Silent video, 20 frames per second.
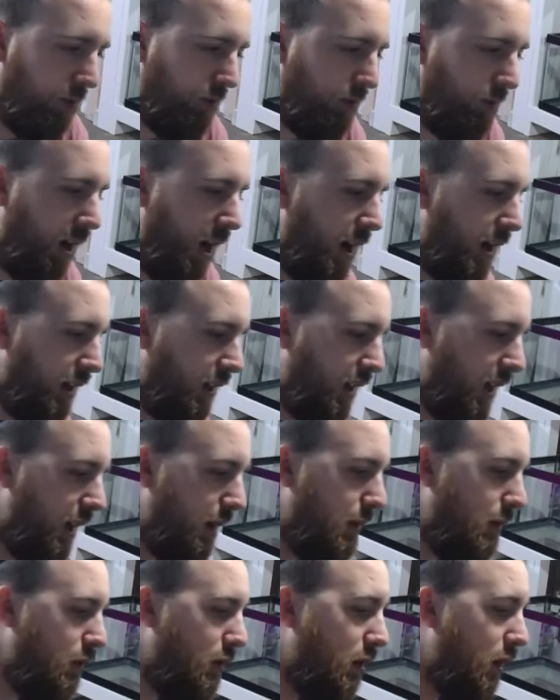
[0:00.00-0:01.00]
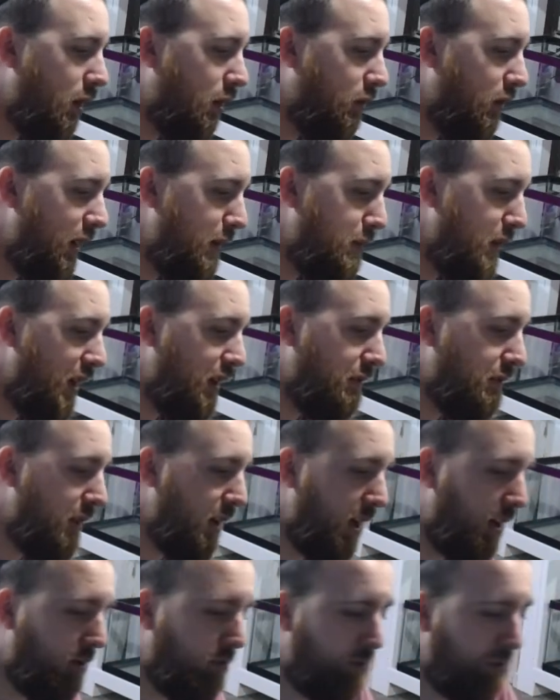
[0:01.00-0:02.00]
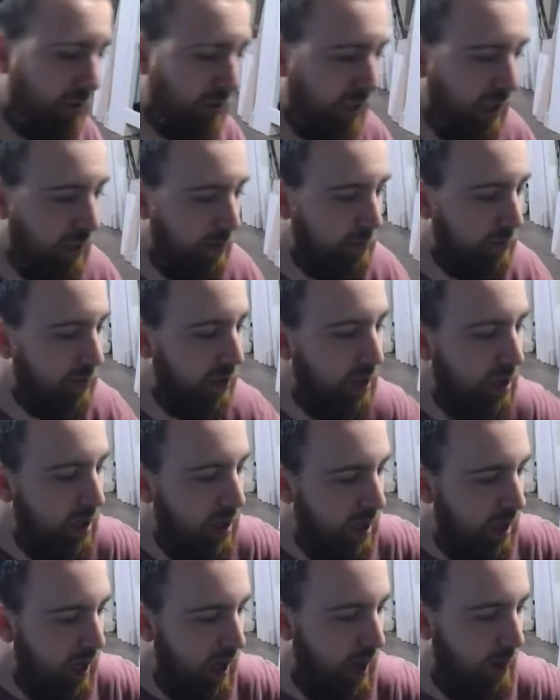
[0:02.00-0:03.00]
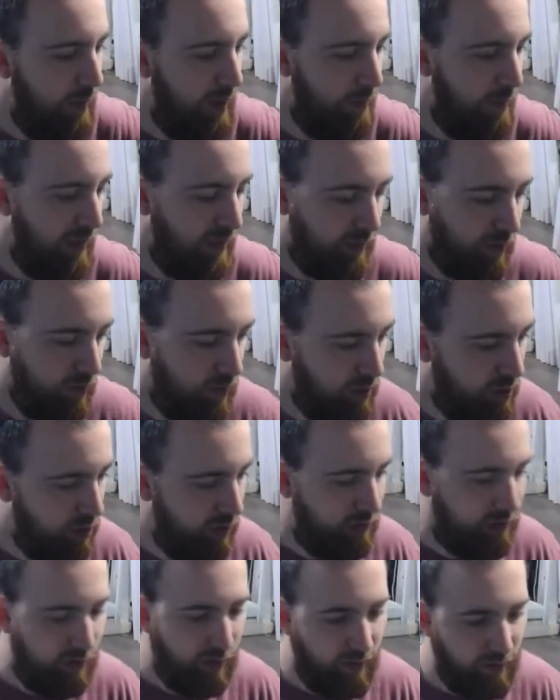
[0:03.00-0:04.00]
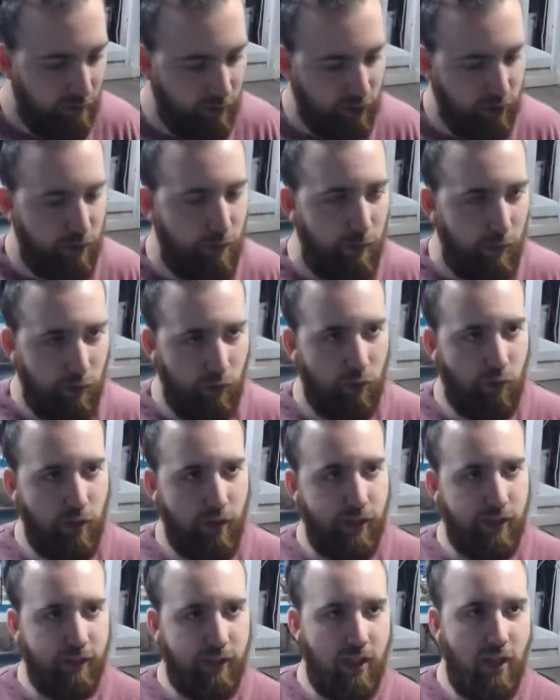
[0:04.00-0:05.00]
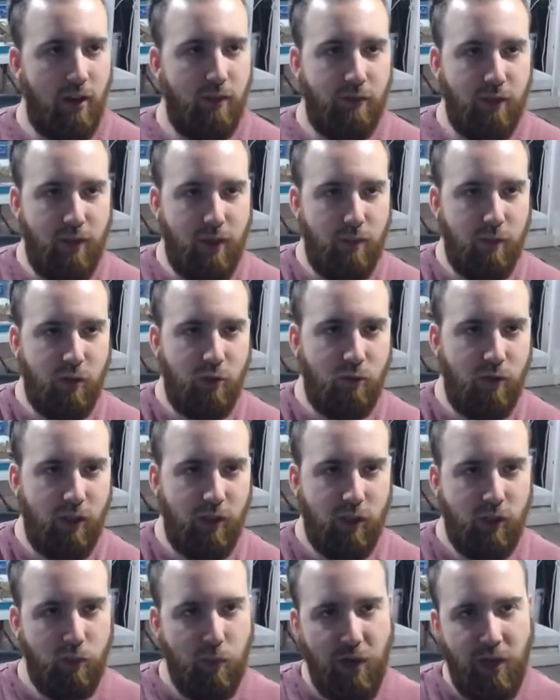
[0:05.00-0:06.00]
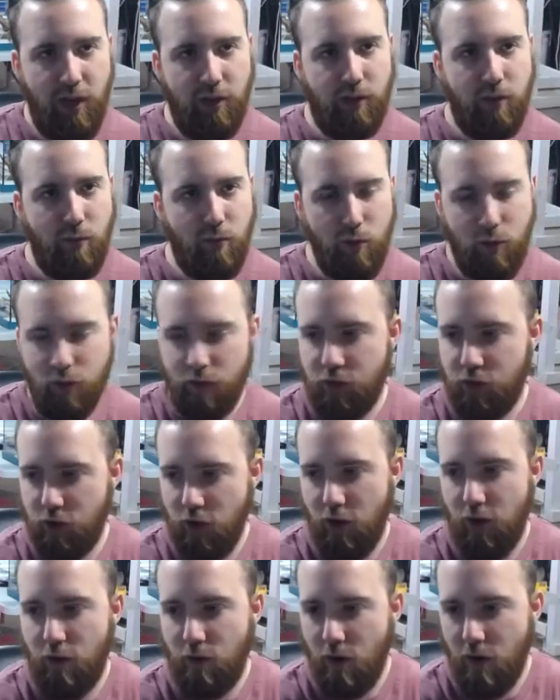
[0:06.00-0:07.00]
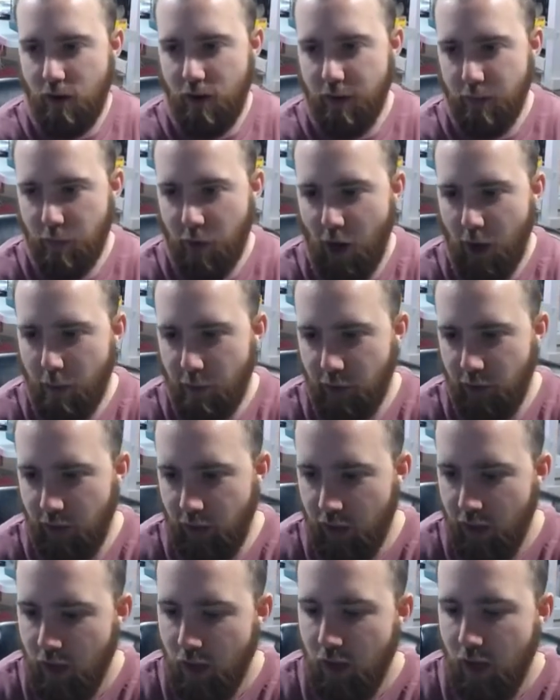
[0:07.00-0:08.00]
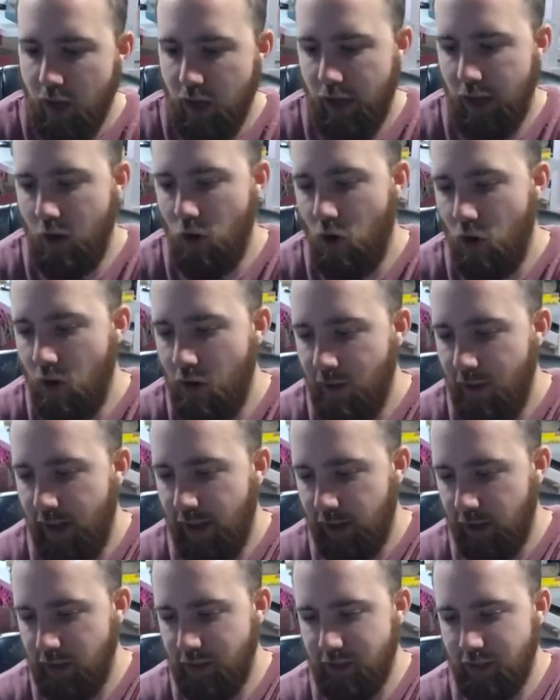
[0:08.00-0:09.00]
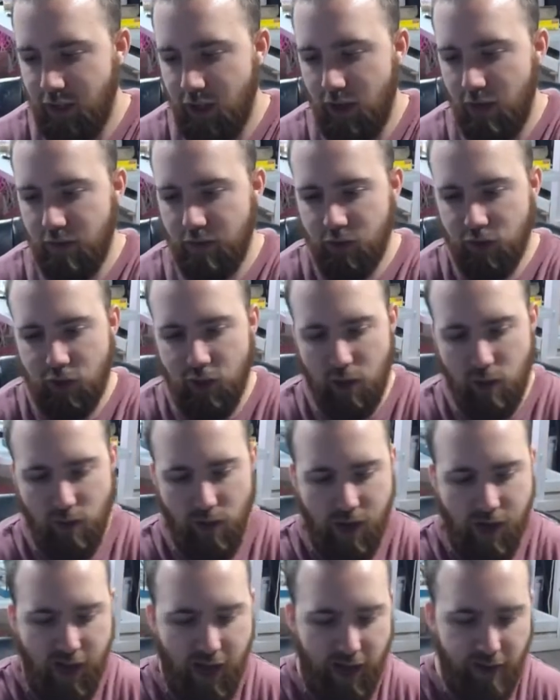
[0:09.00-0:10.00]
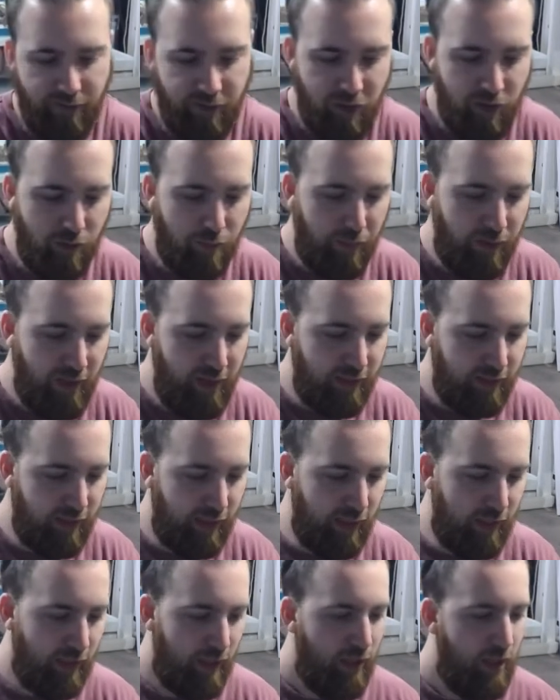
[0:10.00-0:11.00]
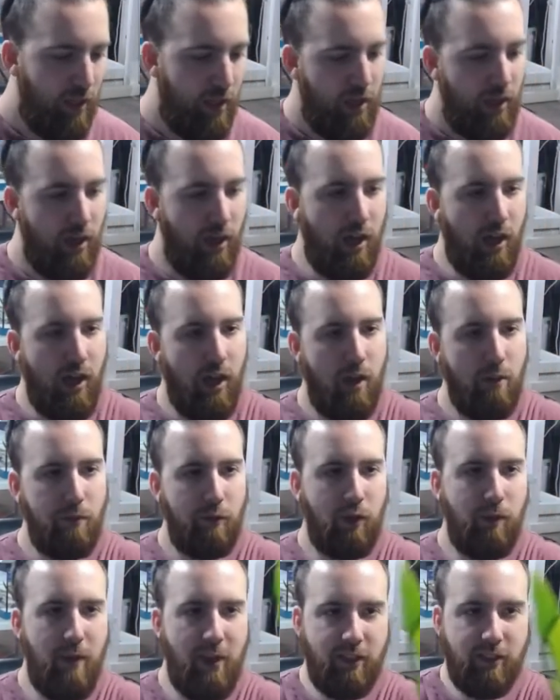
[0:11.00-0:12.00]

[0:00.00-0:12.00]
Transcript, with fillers: uh, get a great benefit out of root tabs. Um, basically just delivers some nutrients there for them to really spread out the roots, start growing properly, and all that good stuff. So uh, after you plant it, um, you may see